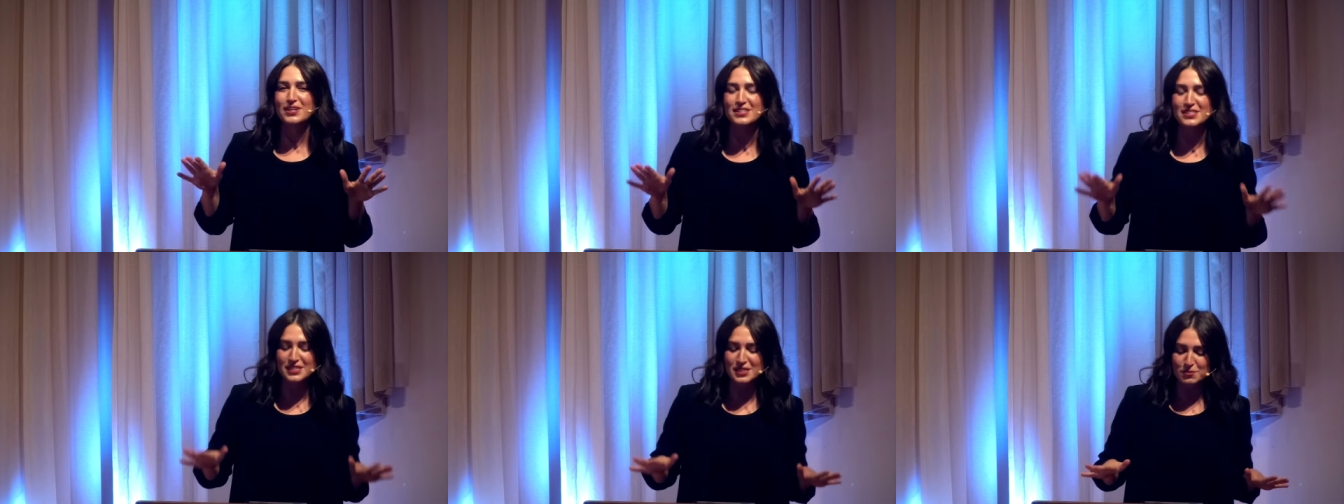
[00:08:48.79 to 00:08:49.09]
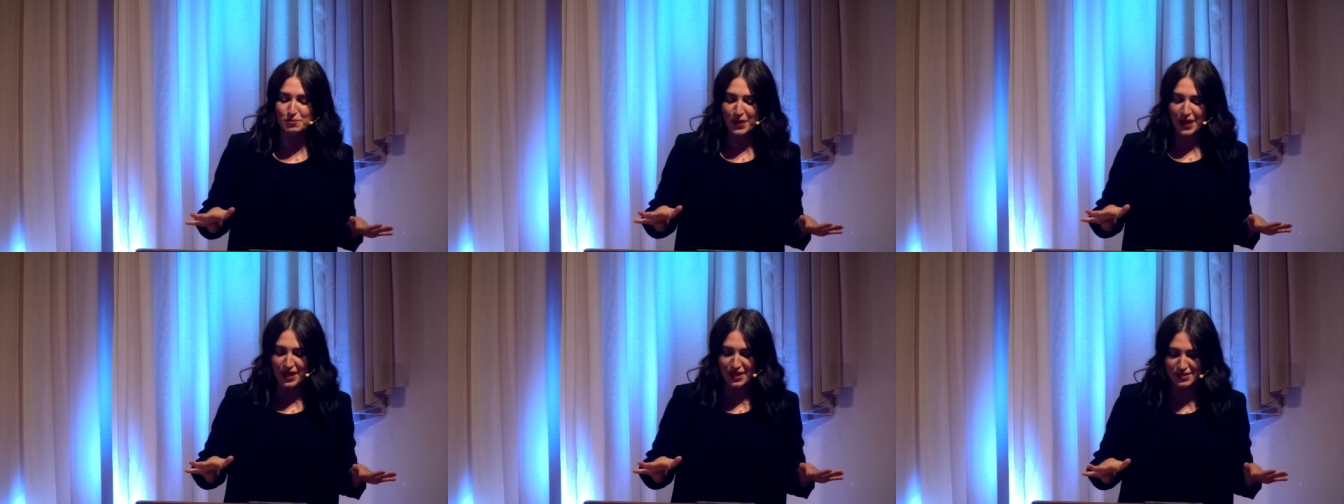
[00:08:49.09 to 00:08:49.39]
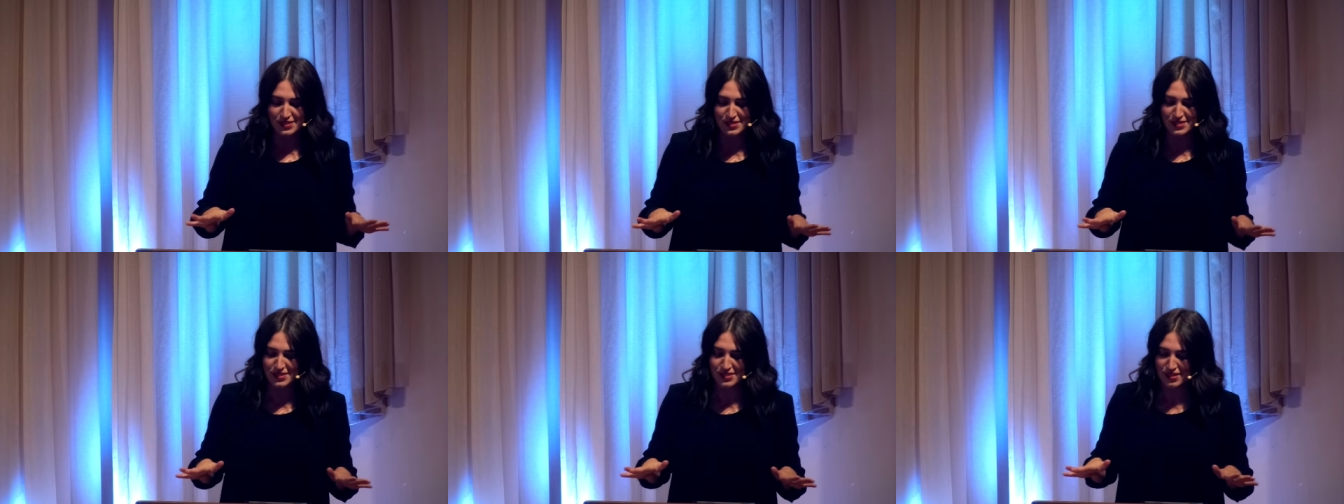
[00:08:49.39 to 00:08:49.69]
a
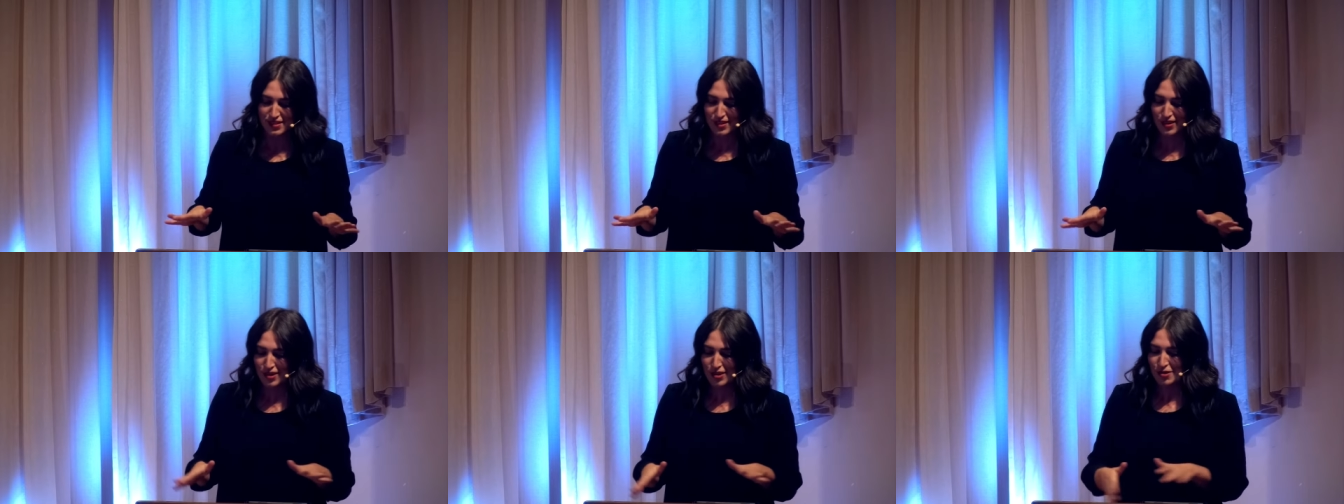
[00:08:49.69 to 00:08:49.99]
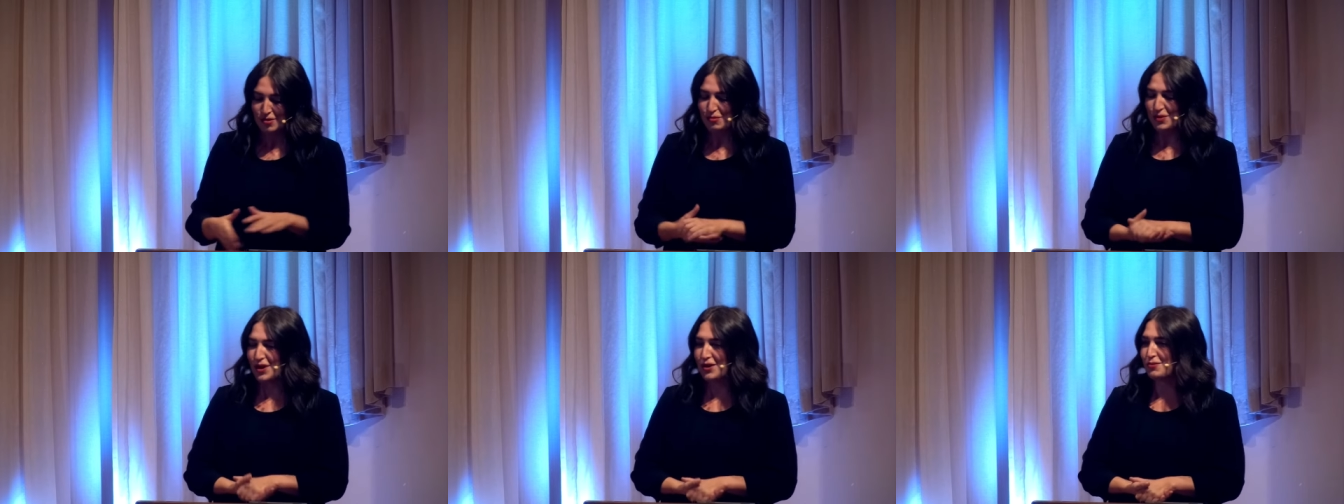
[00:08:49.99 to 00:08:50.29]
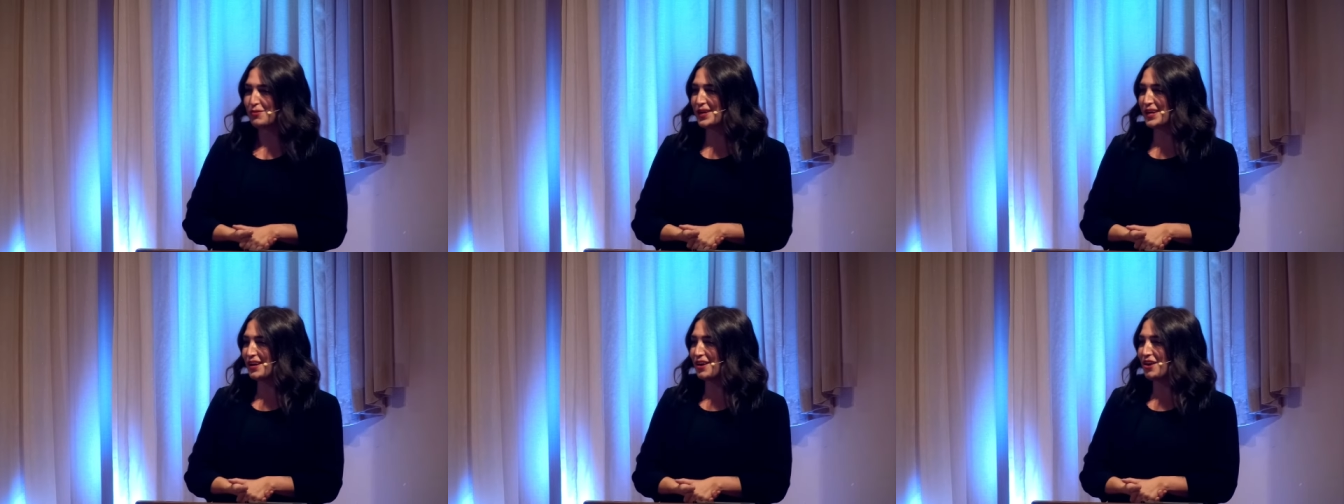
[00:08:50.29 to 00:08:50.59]
space where
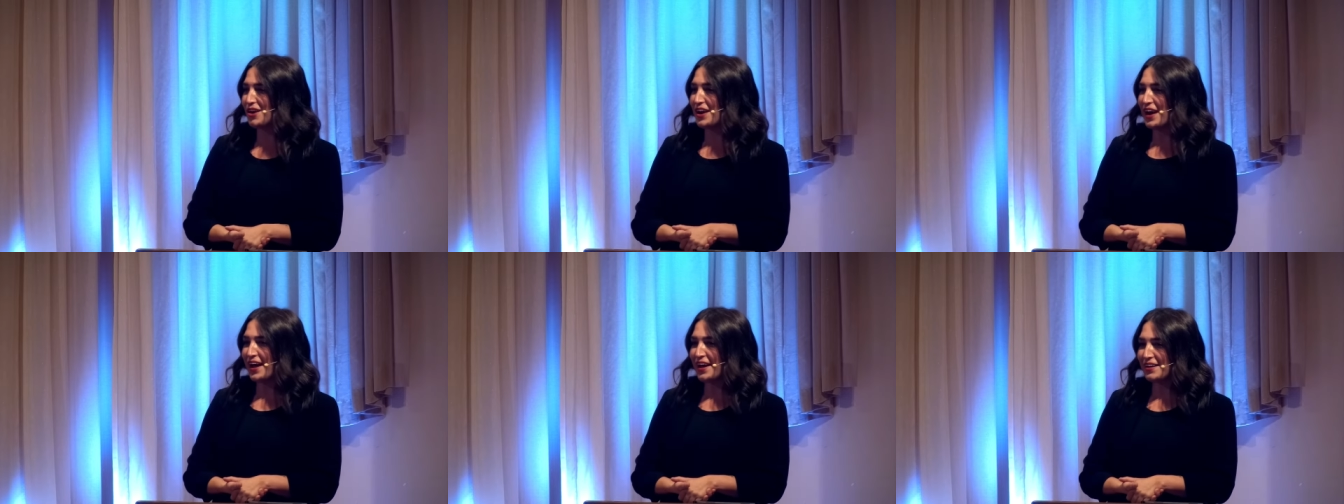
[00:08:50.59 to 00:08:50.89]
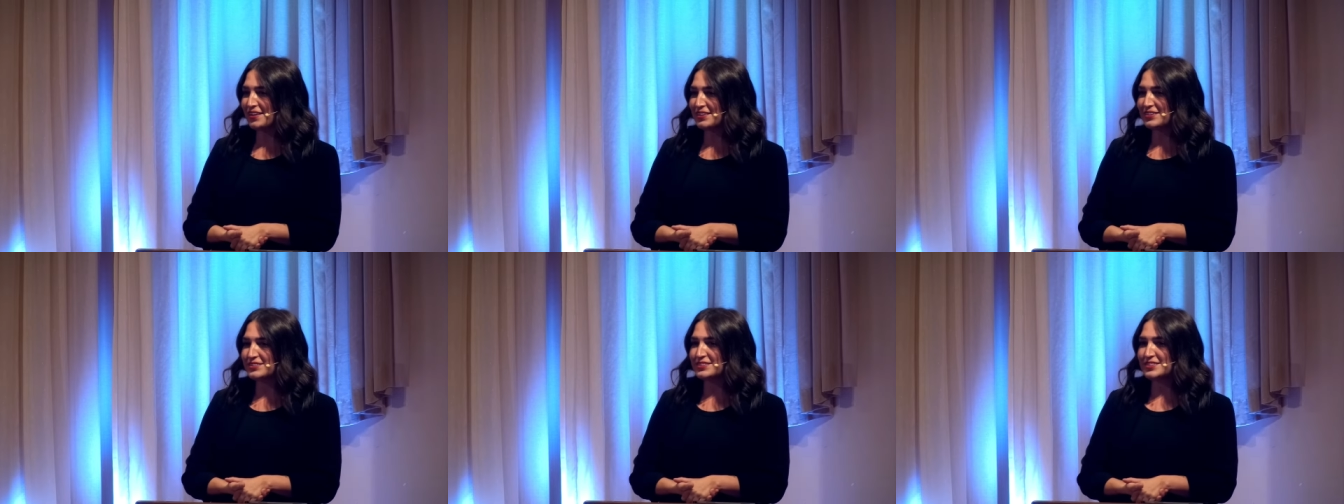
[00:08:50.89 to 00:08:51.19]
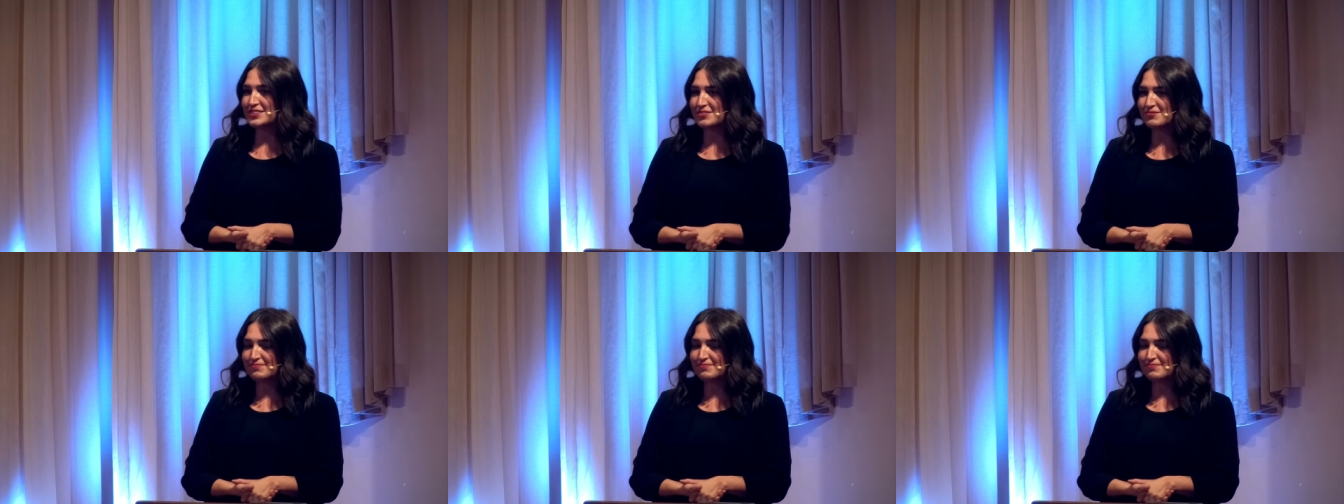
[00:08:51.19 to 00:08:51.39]
we are held.